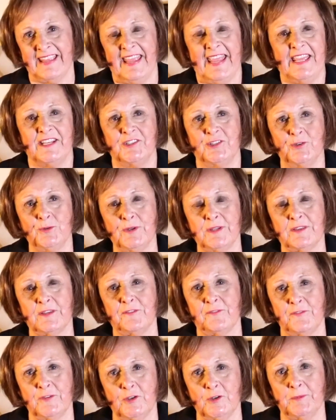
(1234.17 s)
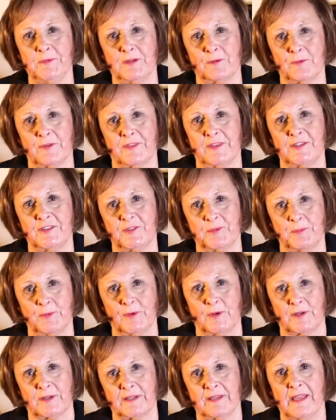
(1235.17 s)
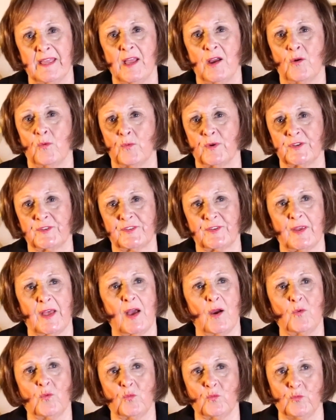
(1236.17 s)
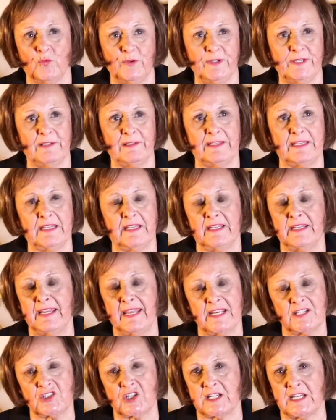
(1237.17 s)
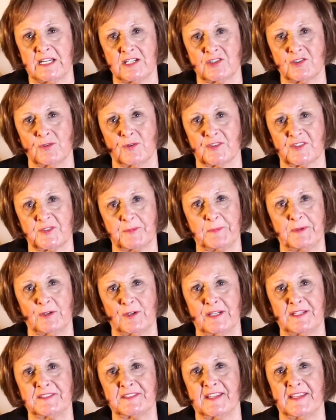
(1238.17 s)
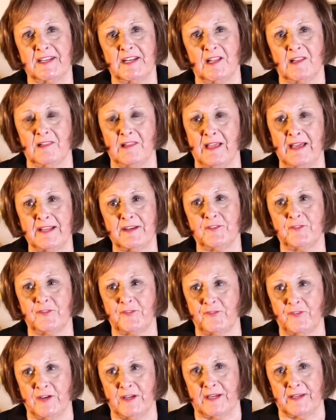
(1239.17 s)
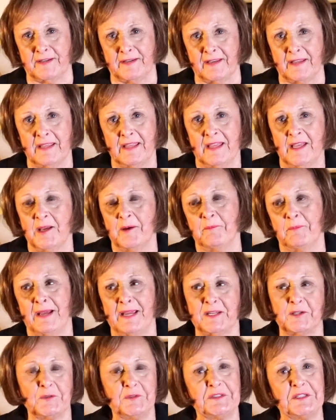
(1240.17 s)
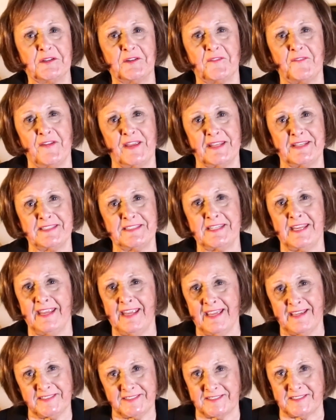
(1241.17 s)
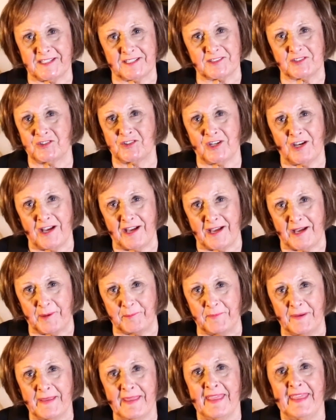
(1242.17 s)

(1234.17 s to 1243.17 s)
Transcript: And doing the filming with this book was really an educational experience and a lot of fun. Michael did a fantastic job,